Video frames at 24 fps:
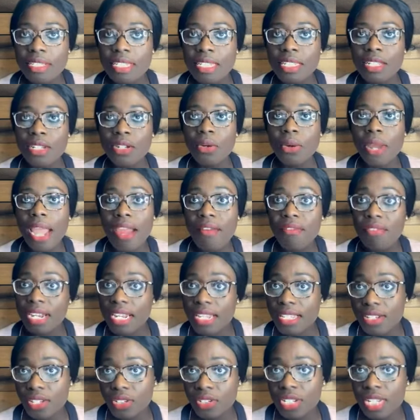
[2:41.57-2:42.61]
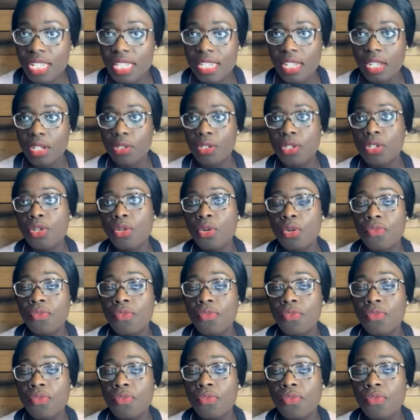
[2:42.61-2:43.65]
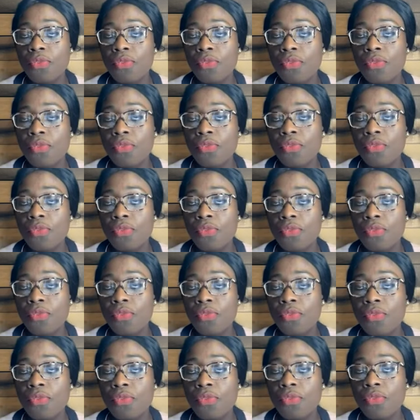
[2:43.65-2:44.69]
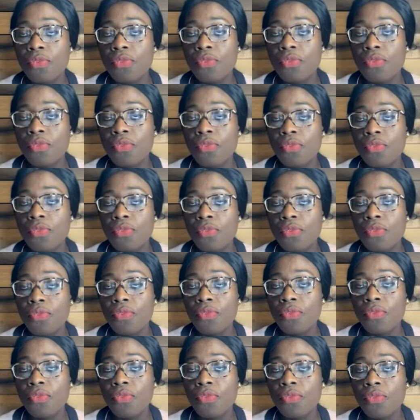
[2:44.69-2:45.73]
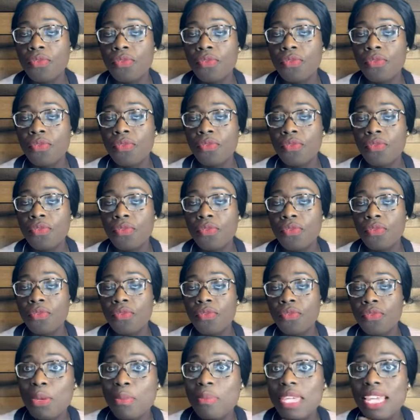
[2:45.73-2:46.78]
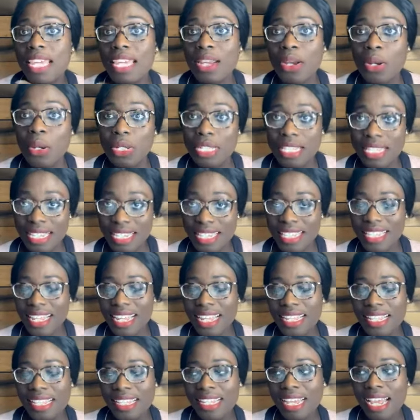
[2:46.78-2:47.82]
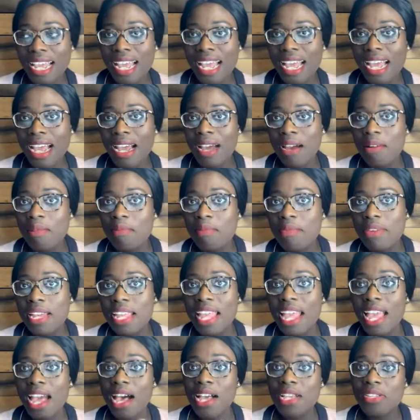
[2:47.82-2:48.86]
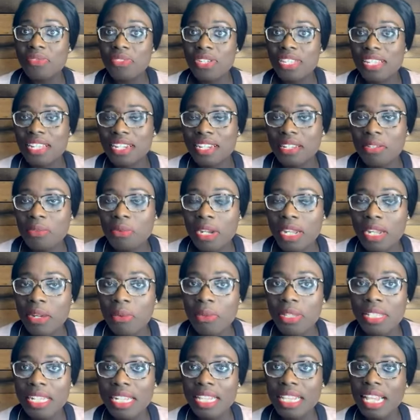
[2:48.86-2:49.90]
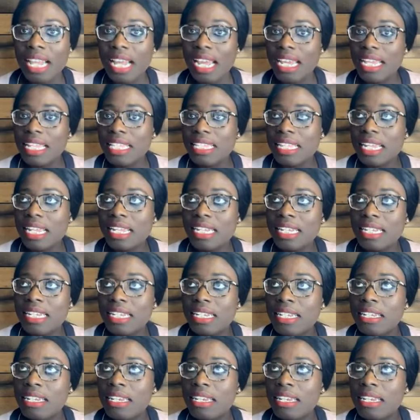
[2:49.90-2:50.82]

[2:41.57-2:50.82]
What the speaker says: You know, every little detail, you know, for example, things like your address history, those are things that must not be inconsistent. I was recently working with a client and